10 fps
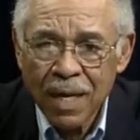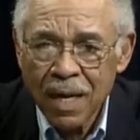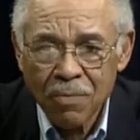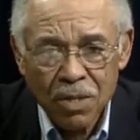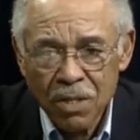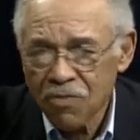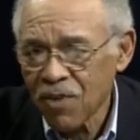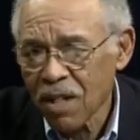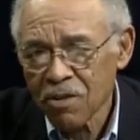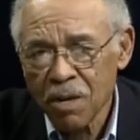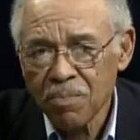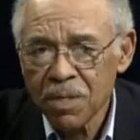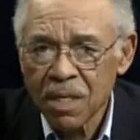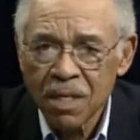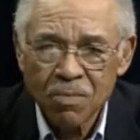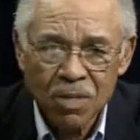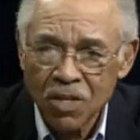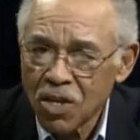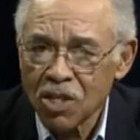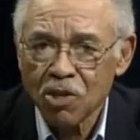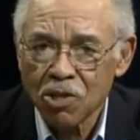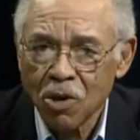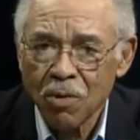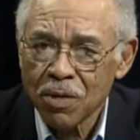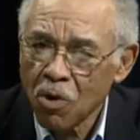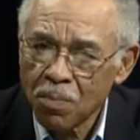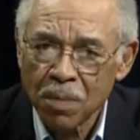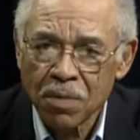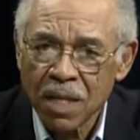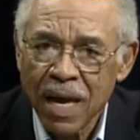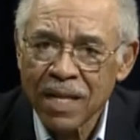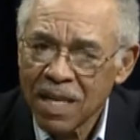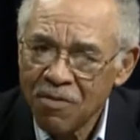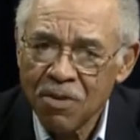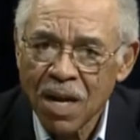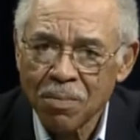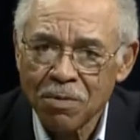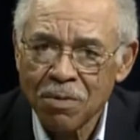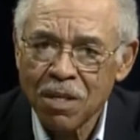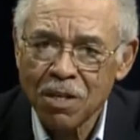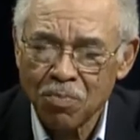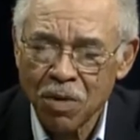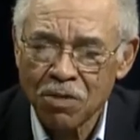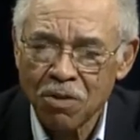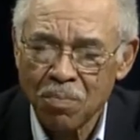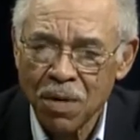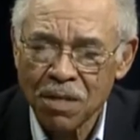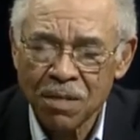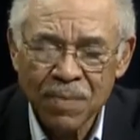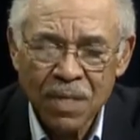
uh, we'll just follow up with a with another show and open up the line, give you an opportunity to express your opinion.